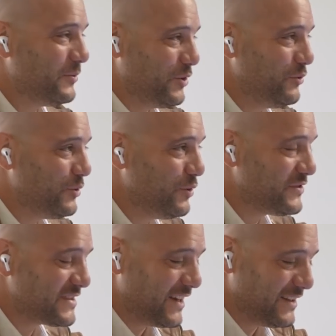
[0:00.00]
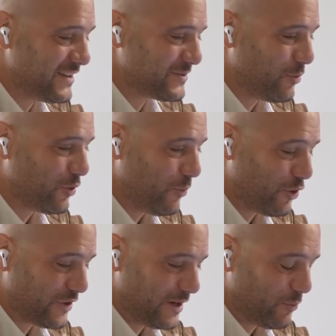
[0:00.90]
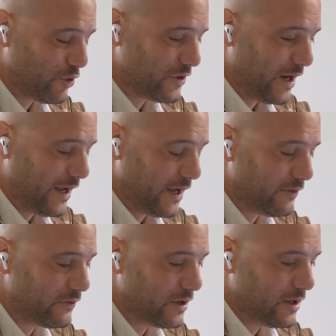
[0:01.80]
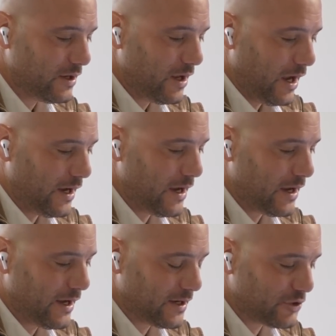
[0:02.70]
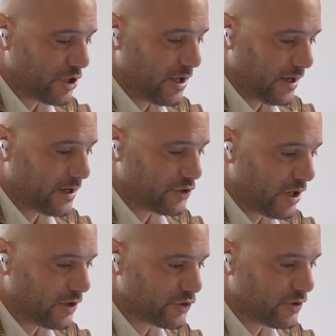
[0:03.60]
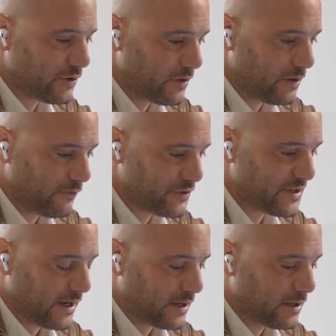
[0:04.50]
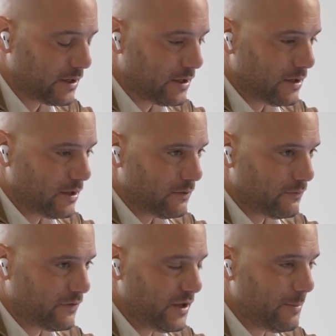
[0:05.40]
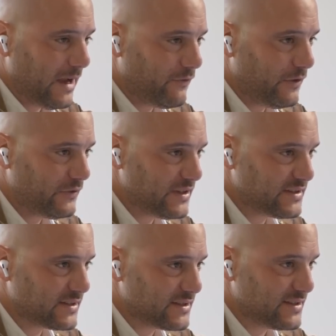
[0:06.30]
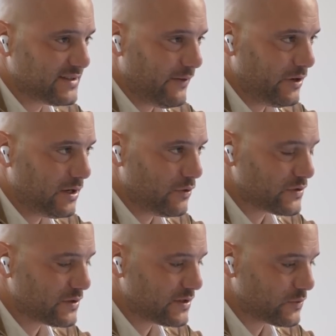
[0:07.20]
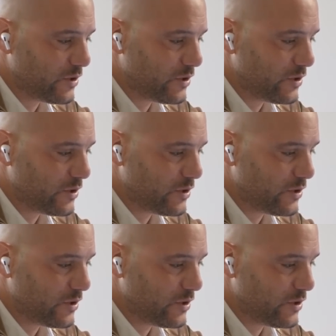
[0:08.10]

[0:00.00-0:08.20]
you've studied this more than I have. I'm going to challenge you to think for a second. Think back 50, 60, 70 years in this